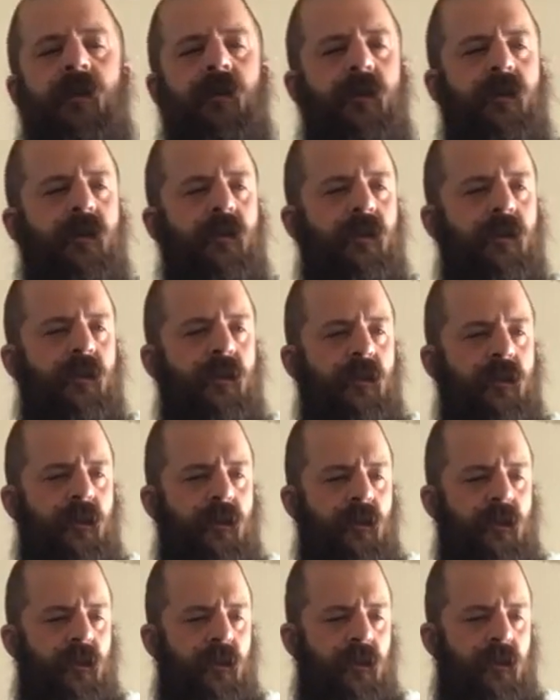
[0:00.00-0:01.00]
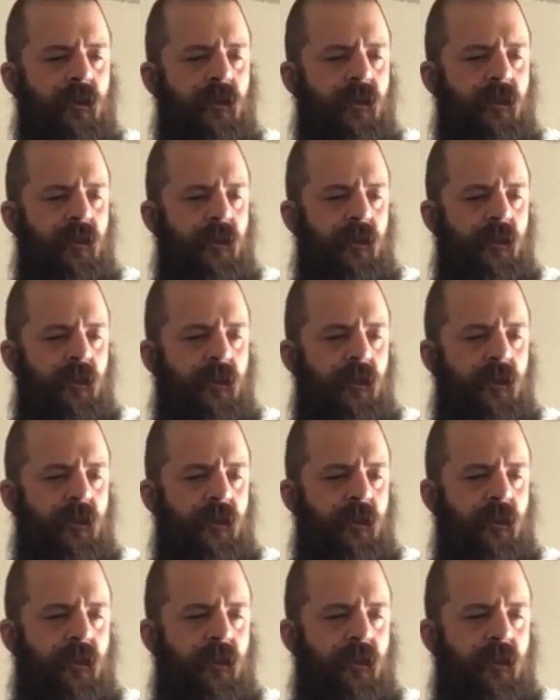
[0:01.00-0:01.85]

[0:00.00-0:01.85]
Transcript: (no one is talking)